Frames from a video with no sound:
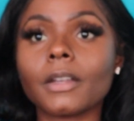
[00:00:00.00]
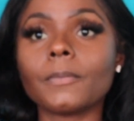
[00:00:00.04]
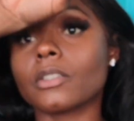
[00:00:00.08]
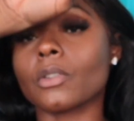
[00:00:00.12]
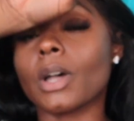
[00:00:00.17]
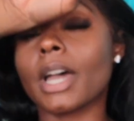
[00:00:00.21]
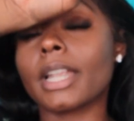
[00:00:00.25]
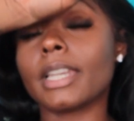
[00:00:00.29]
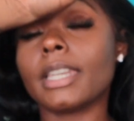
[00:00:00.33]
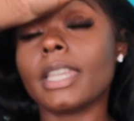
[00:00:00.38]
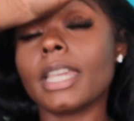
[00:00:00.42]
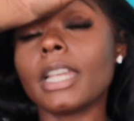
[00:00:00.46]
So
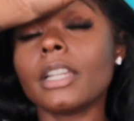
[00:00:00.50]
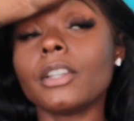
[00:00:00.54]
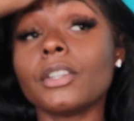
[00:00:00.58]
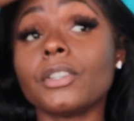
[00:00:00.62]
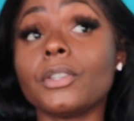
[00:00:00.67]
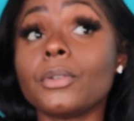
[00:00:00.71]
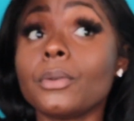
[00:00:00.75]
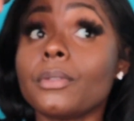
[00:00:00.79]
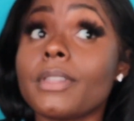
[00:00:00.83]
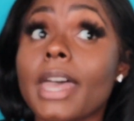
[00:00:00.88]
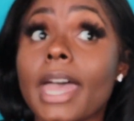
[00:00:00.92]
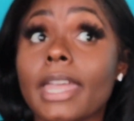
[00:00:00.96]
I didn't
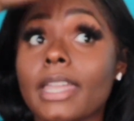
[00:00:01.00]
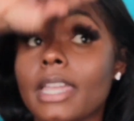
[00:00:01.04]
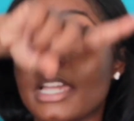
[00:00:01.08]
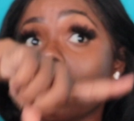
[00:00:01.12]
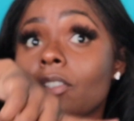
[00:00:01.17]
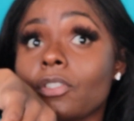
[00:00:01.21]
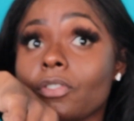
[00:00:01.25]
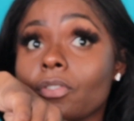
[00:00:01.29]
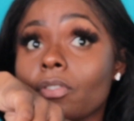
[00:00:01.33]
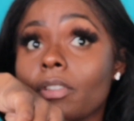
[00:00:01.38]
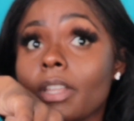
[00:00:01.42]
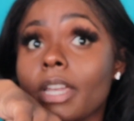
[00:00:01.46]
do that
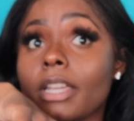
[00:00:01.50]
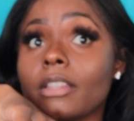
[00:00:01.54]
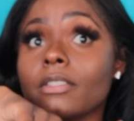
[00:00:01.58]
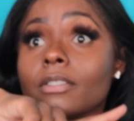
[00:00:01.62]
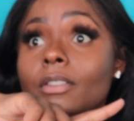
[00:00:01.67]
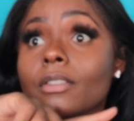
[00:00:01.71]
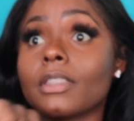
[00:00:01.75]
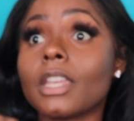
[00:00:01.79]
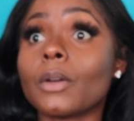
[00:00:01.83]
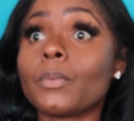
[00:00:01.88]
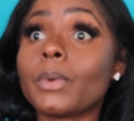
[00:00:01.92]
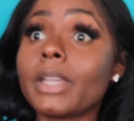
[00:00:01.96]
yesterday.
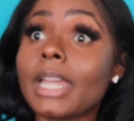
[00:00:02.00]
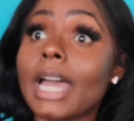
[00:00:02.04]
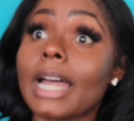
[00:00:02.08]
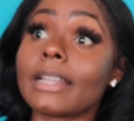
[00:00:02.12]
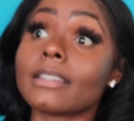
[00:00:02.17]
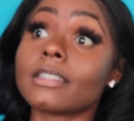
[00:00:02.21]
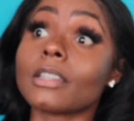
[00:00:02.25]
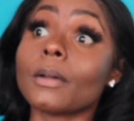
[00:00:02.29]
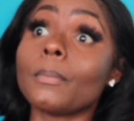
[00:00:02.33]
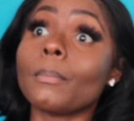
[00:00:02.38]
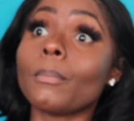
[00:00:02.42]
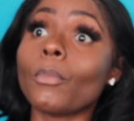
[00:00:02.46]
So then we
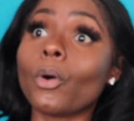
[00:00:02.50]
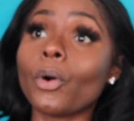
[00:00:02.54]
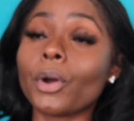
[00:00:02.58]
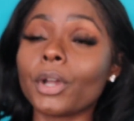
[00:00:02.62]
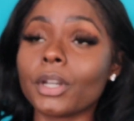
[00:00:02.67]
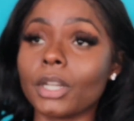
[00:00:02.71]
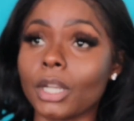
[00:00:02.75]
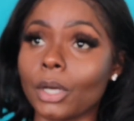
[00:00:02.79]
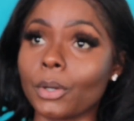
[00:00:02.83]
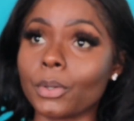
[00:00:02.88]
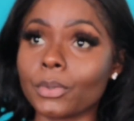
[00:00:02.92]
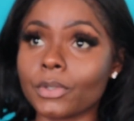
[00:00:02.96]
got some
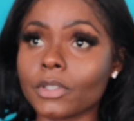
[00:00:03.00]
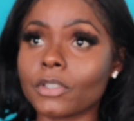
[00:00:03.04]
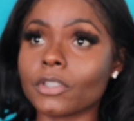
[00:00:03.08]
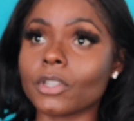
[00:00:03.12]
more notes.